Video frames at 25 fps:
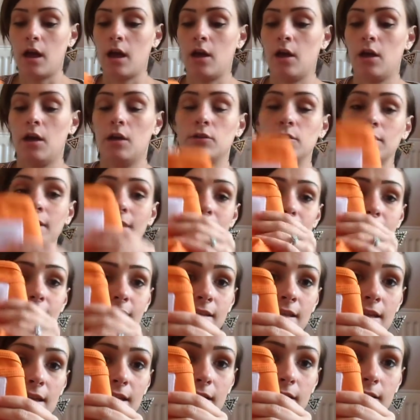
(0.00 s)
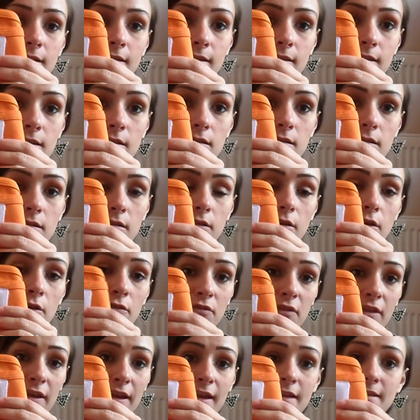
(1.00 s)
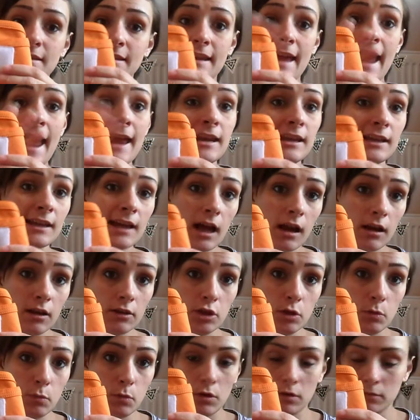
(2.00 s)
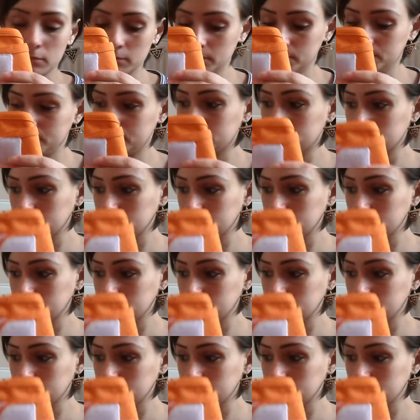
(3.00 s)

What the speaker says: You get 6 of these in any colour you want.